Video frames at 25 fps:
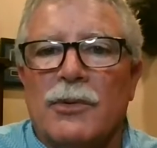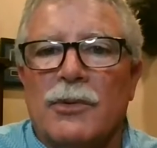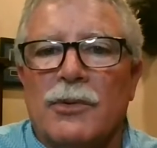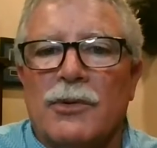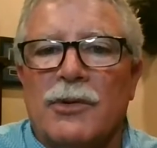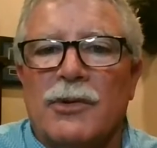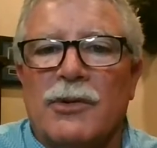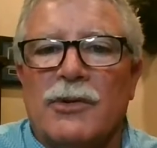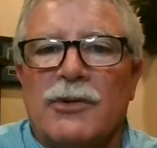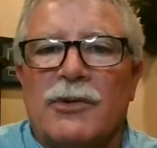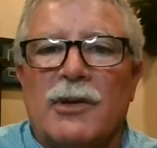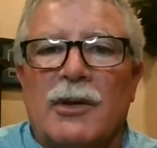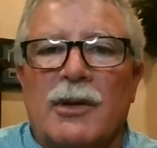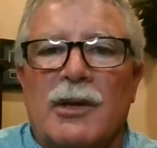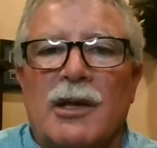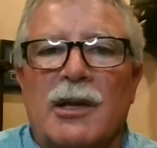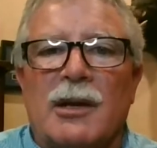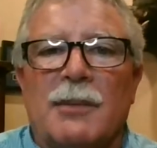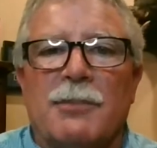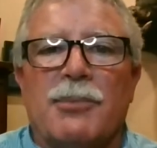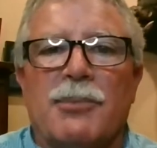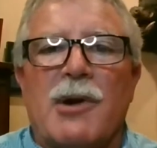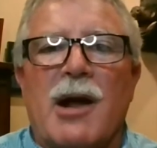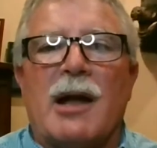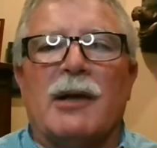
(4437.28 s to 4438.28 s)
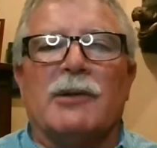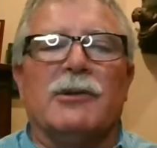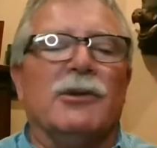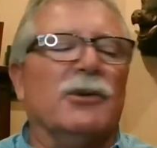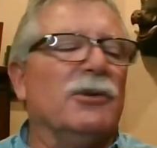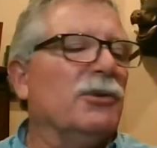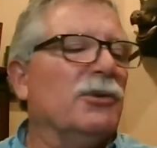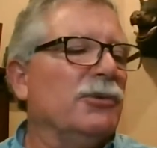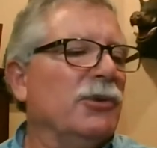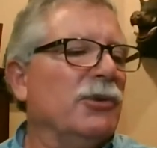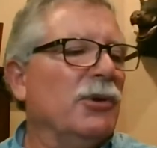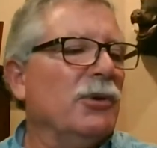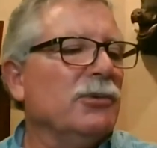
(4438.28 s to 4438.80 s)
just in a
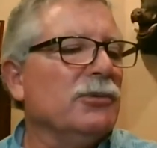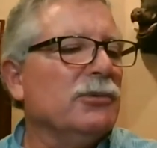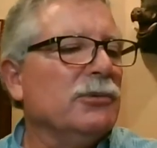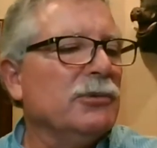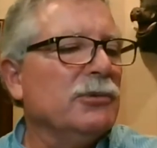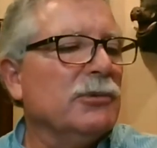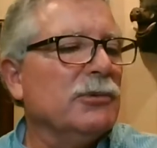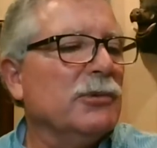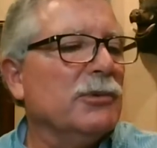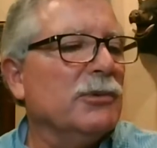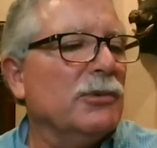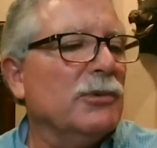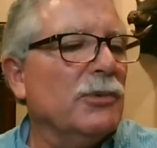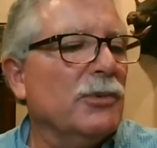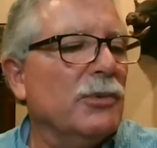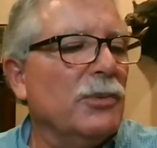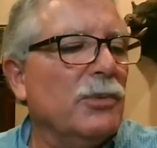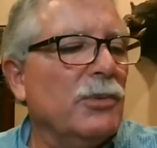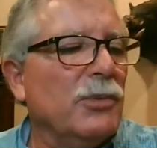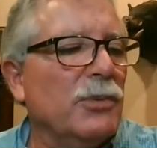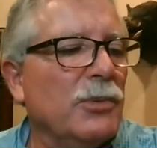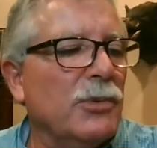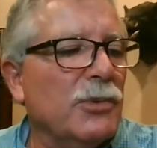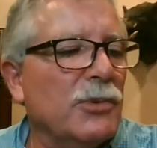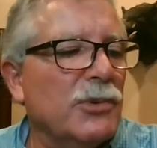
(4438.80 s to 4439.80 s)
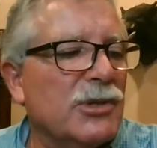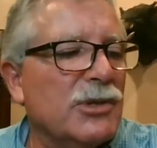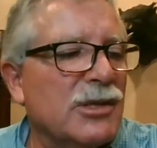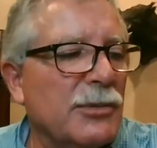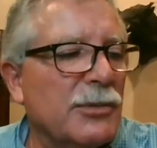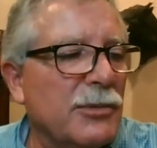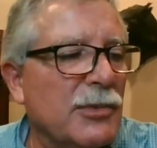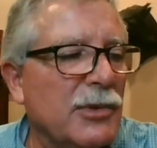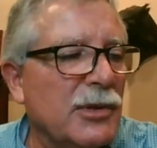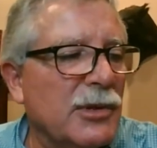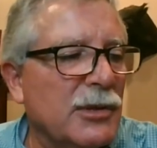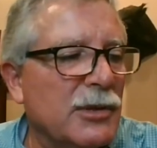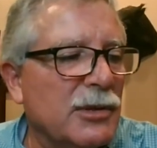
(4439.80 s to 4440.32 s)
practical note,
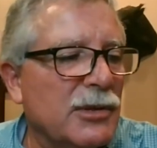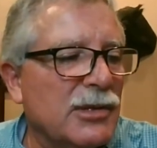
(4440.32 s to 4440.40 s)
some